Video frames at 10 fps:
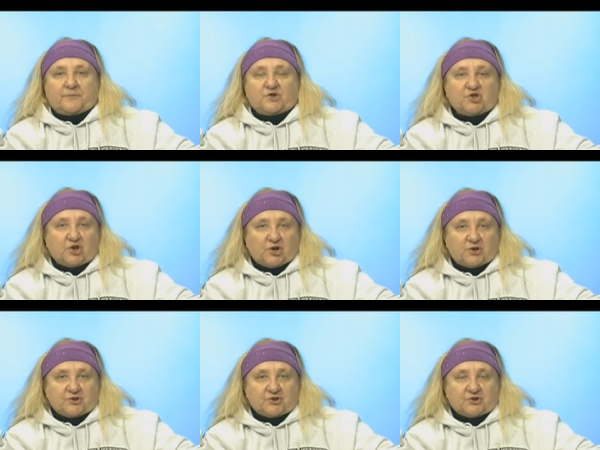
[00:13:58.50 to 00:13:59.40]

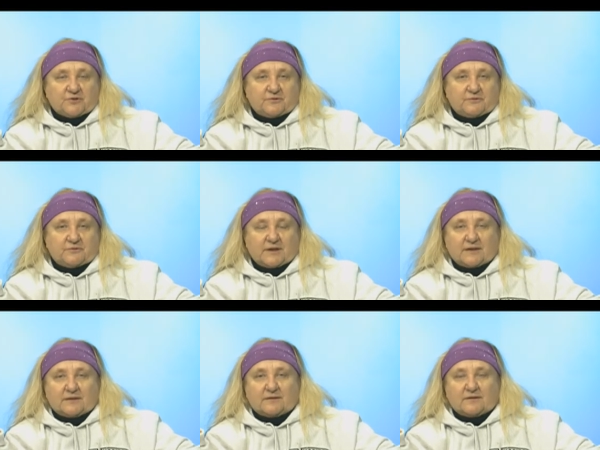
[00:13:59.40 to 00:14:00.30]
church
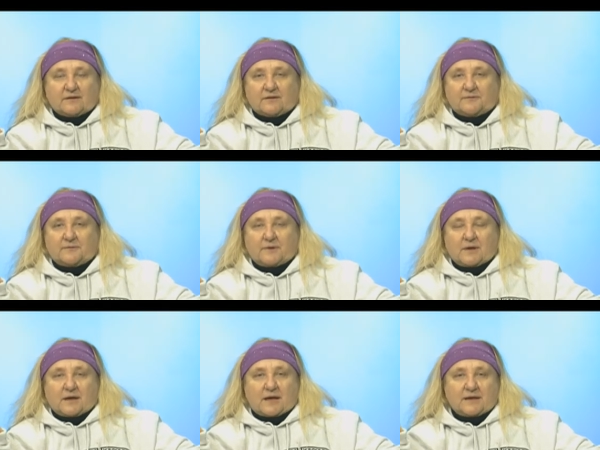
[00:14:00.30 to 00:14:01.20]
that
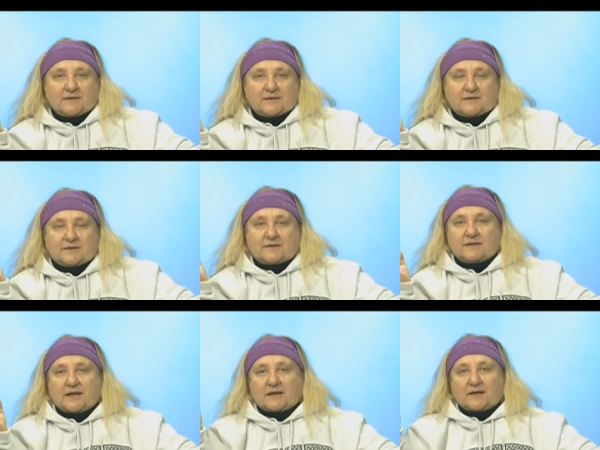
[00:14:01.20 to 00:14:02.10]
has
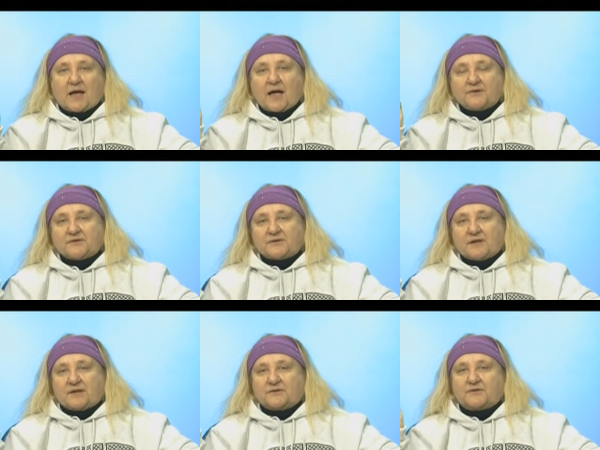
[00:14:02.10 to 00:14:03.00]
sustained hundreds and
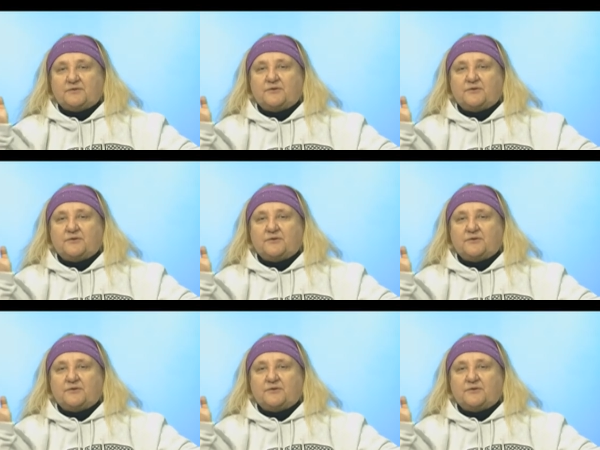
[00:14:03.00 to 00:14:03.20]
hundreds of